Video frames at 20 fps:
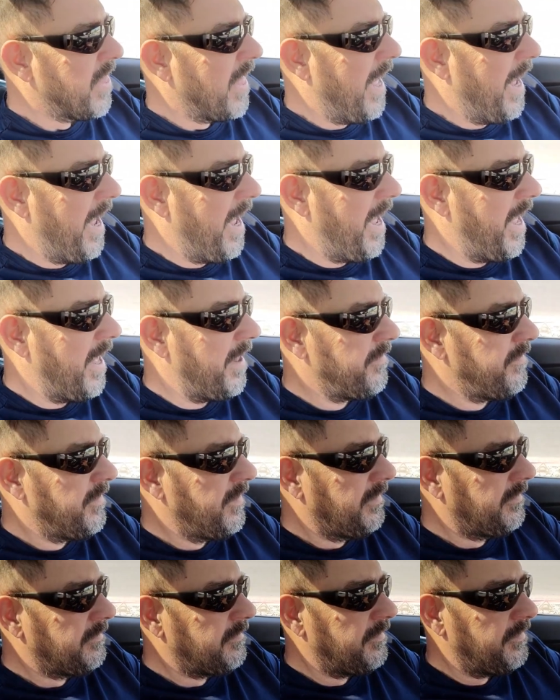
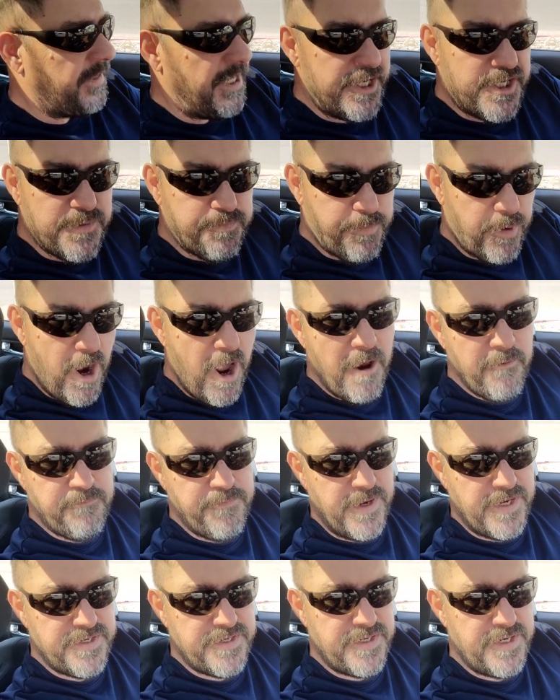And this
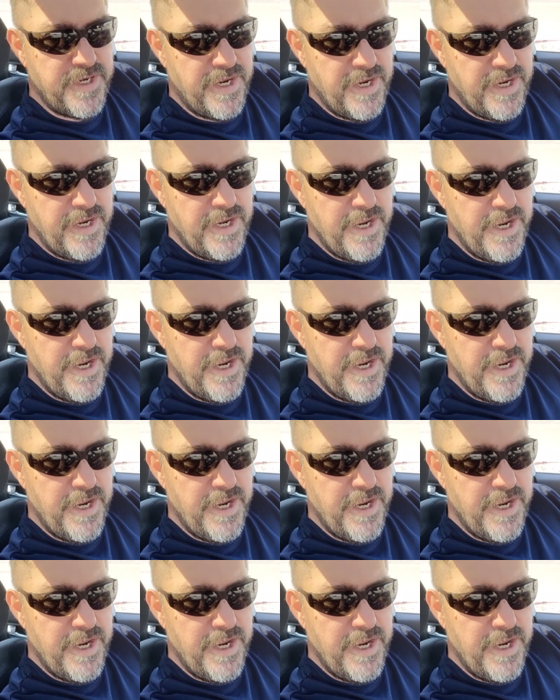prophecy